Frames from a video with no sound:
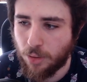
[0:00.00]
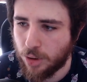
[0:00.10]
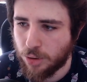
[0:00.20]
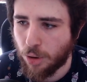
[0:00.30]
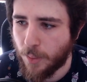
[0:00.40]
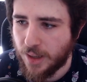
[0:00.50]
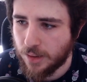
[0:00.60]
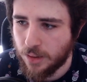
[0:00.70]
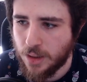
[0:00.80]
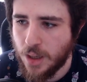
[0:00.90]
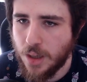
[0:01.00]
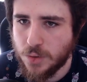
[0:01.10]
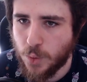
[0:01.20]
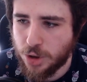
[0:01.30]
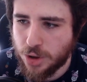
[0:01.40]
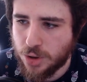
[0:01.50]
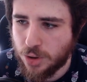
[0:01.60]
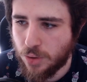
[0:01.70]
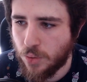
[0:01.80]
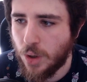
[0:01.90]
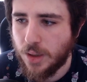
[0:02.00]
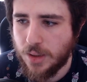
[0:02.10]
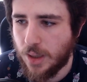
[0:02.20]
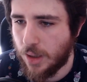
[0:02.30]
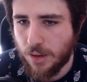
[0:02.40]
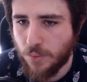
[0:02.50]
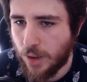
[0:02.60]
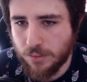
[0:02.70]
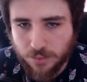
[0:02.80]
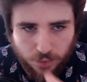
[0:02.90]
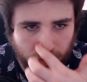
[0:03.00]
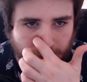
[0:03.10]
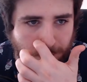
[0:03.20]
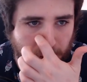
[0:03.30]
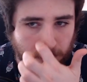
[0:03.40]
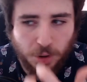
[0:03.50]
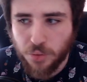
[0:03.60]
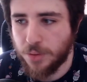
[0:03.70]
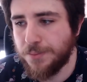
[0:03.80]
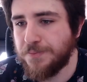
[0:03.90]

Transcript: it automatically switches to the tablet mode.